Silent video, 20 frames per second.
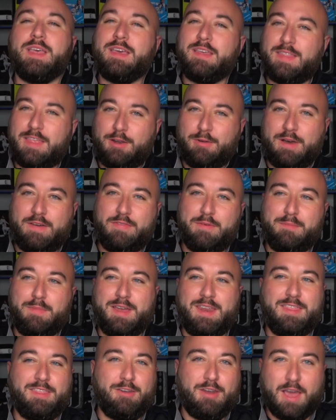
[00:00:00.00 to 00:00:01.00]
They don't have the
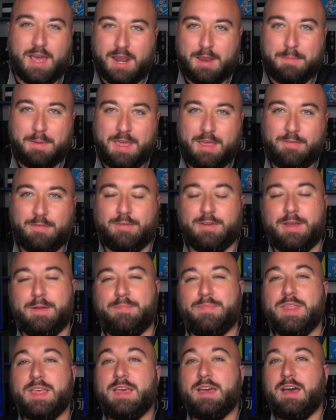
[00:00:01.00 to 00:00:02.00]
money. They're not going to pay for him.
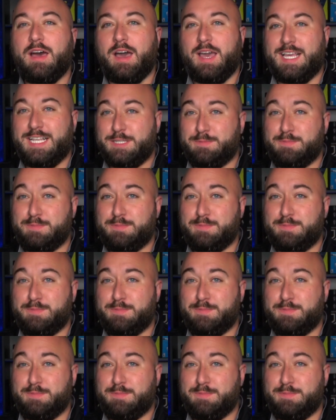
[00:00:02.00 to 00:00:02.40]
He's